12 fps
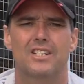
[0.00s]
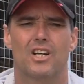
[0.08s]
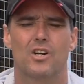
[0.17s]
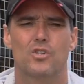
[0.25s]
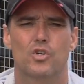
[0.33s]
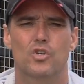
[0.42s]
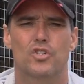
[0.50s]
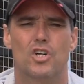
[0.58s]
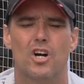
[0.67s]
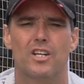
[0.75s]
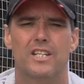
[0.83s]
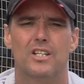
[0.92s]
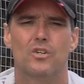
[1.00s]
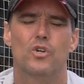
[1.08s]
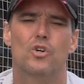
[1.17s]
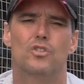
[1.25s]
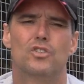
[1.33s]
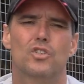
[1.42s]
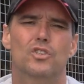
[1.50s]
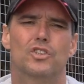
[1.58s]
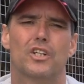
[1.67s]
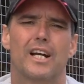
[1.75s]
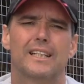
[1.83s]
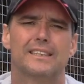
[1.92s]
So good jockey, good horse, good
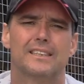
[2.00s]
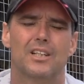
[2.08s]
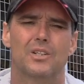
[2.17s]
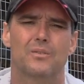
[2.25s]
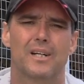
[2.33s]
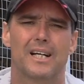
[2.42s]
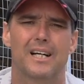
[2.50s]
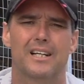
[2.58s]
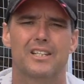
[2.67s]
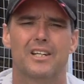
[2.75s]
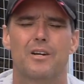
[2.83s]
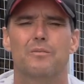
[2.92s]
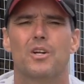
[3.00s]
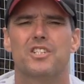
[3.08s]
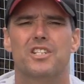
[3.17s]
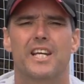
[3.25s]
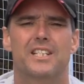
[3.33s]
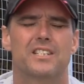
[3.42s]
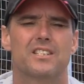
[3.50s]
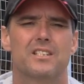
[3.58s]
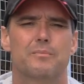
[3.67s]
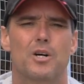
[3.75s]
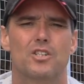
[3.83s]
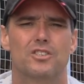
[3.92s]
track. So, lots of ticks
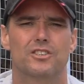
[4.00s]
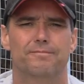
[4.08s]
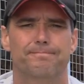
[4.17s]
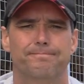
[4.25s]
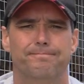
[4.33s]
in the boxes.